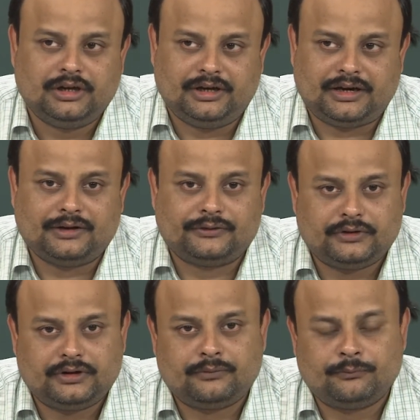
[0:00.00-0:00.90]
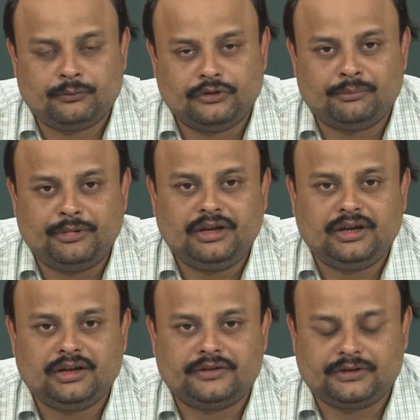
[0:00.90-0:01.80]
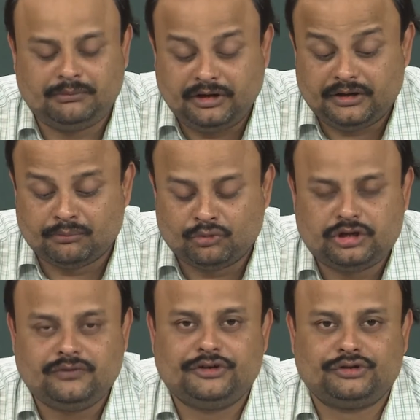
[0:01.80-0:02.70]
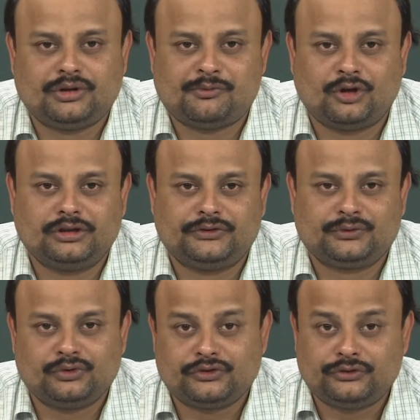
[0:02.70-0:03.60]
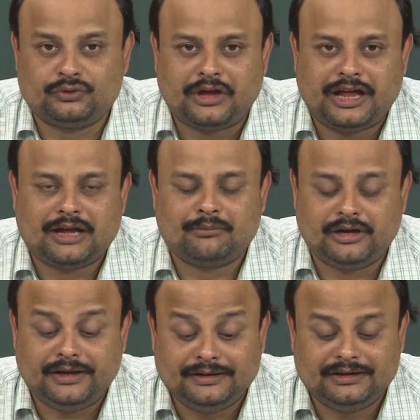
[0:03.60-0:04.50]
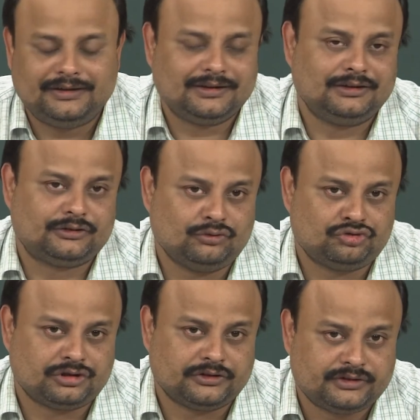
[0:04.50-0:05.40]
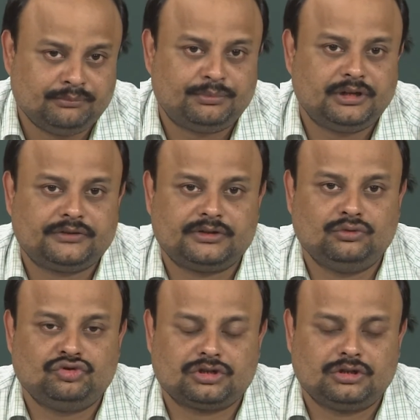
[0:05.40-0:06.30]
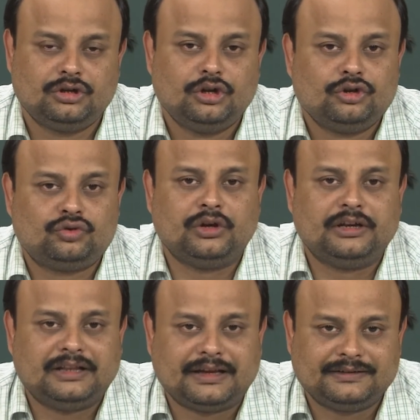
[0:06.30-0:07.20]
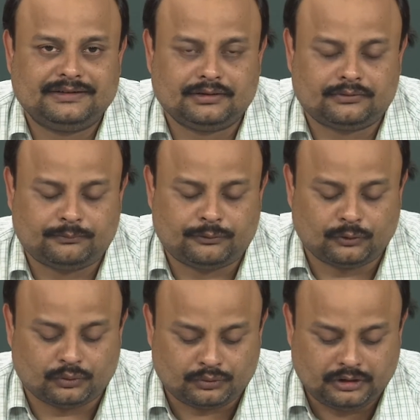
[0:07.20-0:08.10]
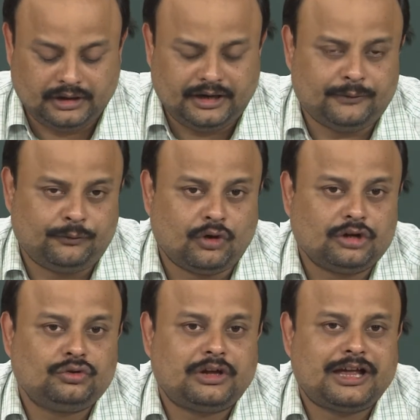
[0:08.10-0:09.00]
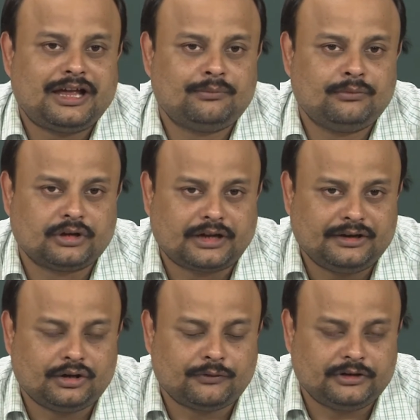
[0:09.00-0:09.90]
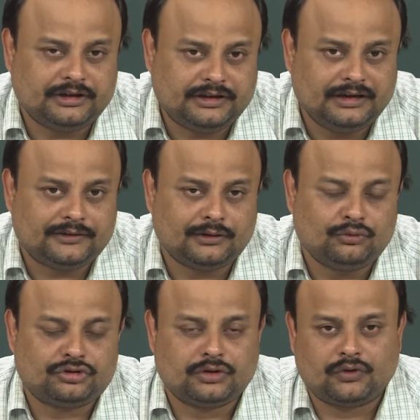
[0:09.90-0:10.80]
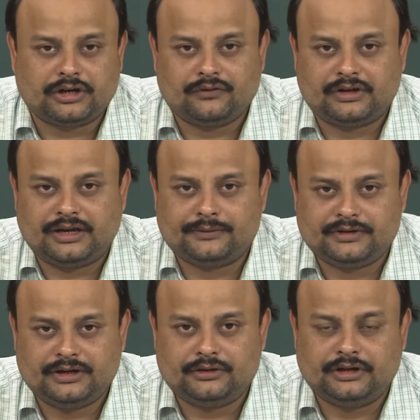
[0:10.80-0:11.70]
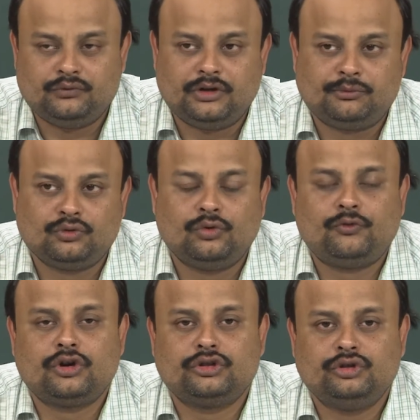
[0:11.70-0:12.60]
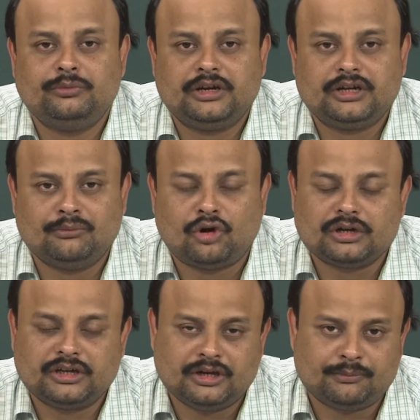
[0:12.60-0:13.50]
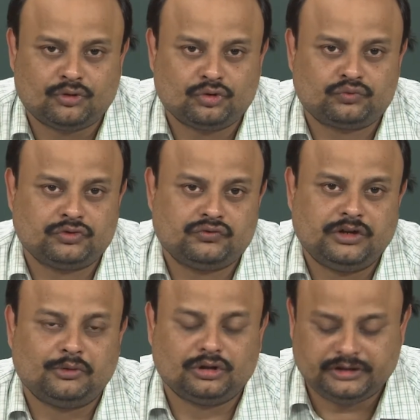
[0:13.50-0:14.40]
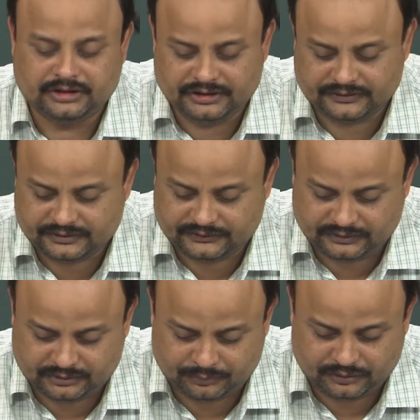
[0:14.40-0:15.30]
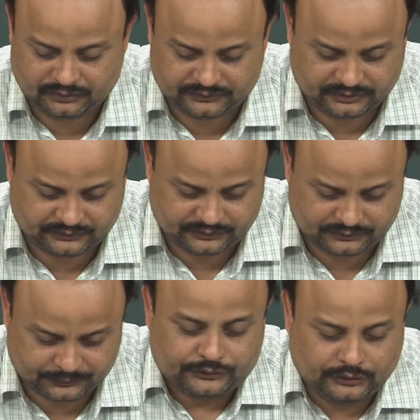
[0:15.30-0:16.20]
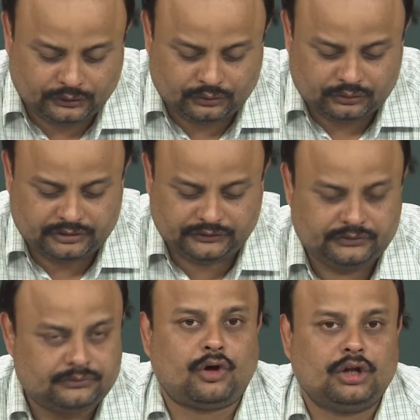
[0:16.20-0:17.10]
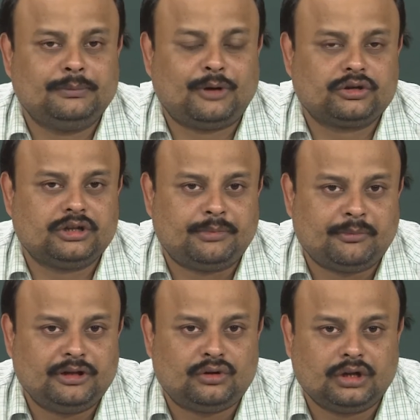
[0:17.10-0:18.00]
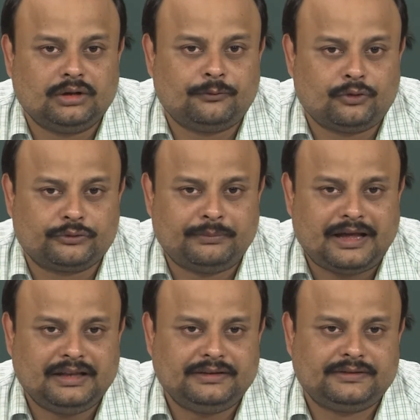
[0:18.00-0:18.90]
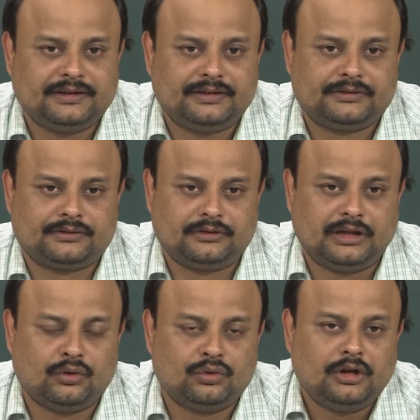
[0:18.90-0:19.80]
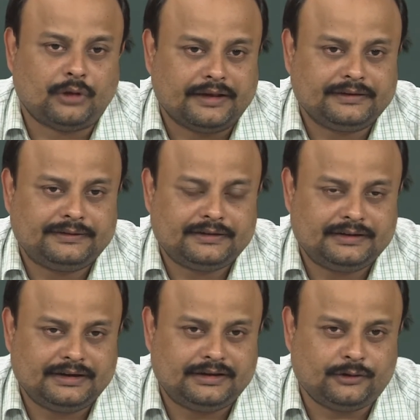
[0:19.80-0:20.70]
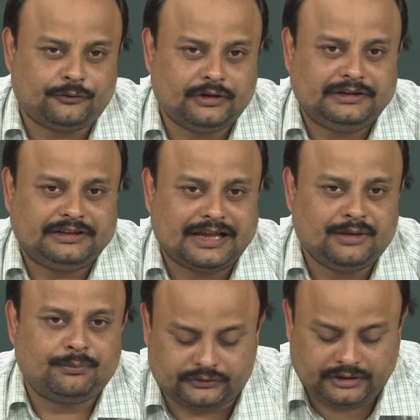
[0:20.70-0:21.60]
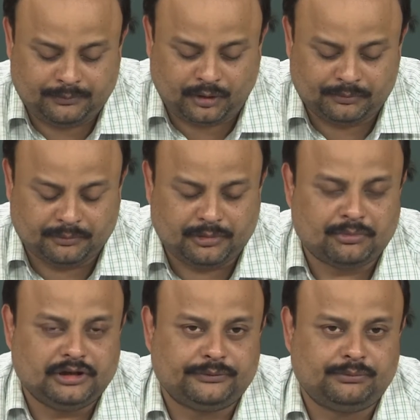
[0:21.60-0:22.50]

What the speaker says: And I said in the beginning itself that the motivation of all this course is to have an analytical solution, a simpler solution to analyze the flow. If you want to have a kind of a detailed solution, whatever I said, then we have to go for the numerical modeling approach, which we have already discussed in the previous cases. So this is all about the bubble column force balances. Now, as I said that different type shape of the bubble is